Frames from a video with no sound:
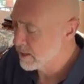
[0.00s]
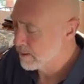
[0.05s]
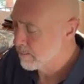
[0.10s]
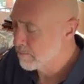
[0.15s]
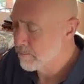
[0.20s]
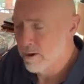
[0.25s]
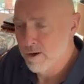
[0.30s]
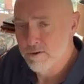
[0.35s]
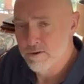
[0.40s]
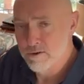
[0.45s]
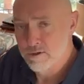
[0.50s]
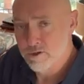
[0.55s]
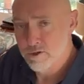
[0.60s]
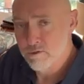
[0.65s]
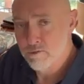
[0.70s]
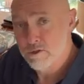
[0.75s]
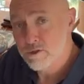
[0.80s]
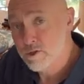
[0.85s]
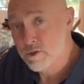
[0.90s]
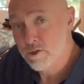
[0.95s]
both to
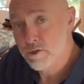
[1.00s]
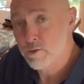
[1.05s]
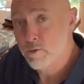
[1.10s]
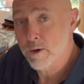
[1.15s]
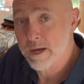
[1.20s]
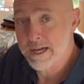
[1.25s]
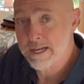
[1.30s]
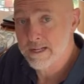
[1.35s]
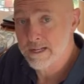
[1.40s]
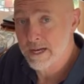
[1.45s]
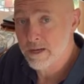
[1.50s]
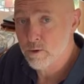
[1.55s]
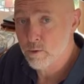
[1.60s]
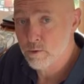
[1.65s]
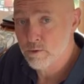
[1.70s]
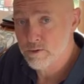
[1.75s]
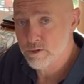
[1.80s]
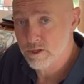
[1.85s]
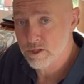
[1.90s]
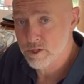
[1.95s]
reduce weight and
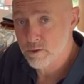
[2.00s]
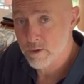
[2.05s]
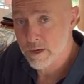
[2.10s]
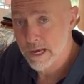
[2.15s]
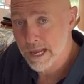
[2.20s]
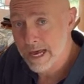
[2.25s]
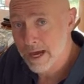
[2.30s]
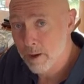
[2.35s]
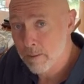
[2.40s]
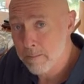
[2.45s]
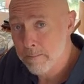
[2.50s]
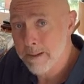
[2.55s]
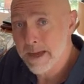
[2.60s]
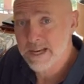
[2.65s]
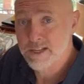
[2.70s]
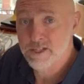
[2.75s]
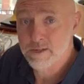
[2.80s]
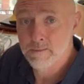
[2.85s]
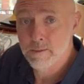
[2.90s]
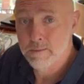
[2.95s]
also to allow
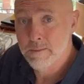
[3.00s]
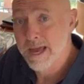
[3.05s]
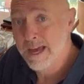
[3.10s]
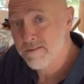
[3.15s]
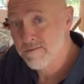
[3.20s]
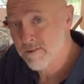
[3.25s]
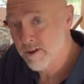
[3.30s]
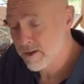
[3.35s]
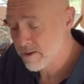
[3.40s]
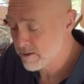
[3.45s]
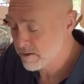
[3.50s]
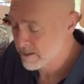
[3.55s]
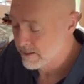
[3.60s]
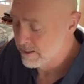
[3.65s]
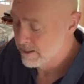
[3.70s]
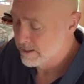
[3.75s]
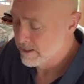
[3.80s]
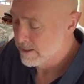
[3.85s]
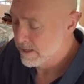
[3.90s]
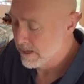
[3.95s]
maximum airflow.
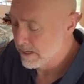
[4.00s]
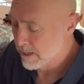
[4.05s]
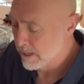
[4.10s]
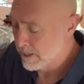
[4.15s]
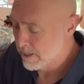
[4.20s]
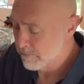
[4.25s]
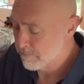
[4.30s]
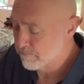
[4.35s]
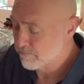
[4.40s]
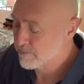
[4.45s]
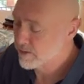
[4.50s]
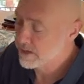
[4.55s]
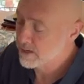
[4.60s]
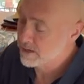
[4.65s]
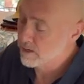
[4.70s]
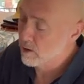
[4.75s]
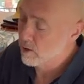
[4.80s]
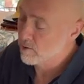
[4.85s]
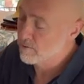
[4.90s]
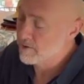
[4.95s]

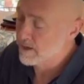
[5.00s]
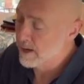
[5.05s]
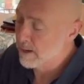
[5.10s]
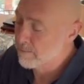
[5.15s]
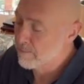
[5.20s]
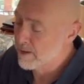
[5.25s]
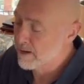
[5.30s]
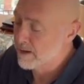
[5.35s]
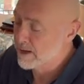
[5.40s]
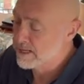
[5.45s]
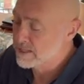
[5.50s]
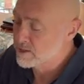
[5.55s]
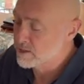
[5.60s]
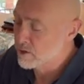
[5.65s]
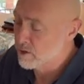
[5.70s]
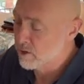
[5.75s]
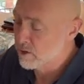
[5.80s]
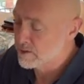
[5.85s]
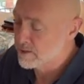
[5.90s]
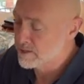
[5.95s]
On the upper, it's
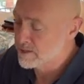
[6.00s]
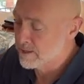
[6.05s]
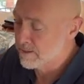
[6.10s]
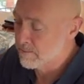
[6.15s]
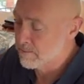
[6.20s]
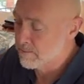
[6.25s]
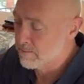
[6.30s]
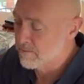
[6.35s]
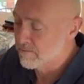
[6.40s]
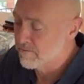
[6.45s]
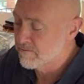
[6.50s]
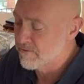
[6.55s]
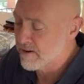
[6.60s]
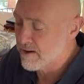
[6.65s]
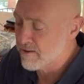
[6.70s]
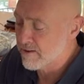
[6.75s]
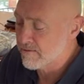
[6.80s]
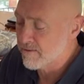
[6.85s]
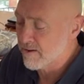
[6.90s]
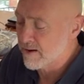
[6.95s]
got some
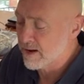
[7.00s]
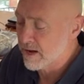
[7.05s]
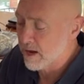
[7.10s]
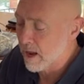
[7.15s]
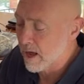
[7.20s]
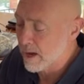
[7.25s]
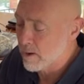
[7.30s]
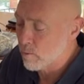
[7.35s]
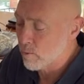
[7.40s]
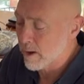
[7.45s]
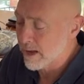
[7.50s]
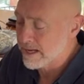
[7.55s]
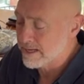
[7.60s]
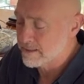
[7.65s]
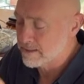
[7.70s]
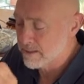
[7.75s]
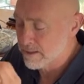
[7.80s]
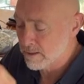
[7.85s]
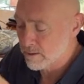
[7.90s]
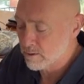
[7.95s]
very, very
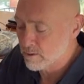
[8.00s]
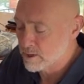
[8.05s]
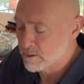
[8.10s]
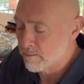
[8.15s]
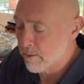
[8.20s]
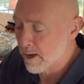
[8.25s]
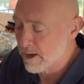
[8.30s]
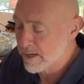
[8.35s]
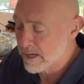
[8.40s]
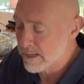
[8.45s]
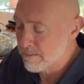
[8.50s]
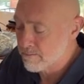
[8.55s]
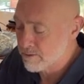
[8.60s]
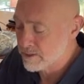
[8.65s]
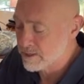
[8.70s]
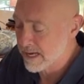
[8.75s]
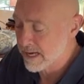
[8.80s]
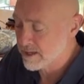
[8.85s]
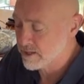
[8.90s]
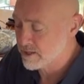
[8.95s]
lightweight little spiky
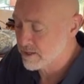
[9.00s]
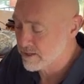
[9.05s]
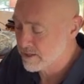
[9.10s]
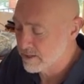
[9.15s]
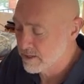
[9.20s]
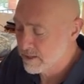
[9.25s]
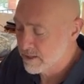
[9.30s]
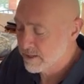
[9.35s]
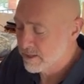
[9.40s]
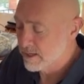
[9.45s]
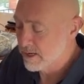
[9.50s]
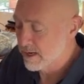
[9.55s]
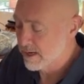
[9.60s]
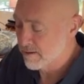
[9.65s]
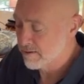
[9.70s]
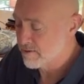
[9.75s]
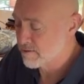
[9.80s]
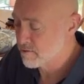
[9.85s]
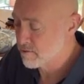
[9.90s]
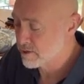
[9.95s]
protection
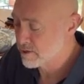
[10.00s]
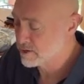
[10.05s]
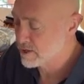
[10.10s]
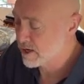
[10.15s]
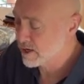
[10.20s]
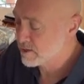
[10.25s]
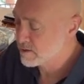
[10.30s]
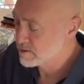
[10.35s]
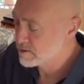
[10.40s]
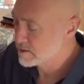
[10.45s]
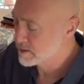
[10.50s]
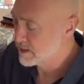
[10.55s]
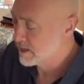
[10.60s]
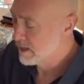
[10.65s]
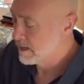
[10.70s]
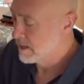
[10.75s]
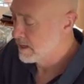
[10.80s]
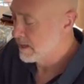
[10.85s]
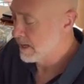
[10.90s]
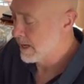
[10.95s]
through the toes,
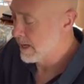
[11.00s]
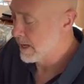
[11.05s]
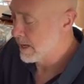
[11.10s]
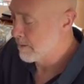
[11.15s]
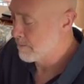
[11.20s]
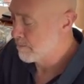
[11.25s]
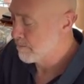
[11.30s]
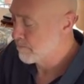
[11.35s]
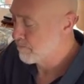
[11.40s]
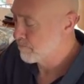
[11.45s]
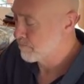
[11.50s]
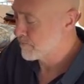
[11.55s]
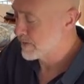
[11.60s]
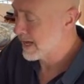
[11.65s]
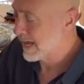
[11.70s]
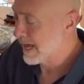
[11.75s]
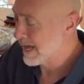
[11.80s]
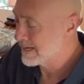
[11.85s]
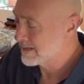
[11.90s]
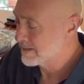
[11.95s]

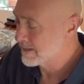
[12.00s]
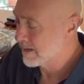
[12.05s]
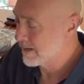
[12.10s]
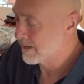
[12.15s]
and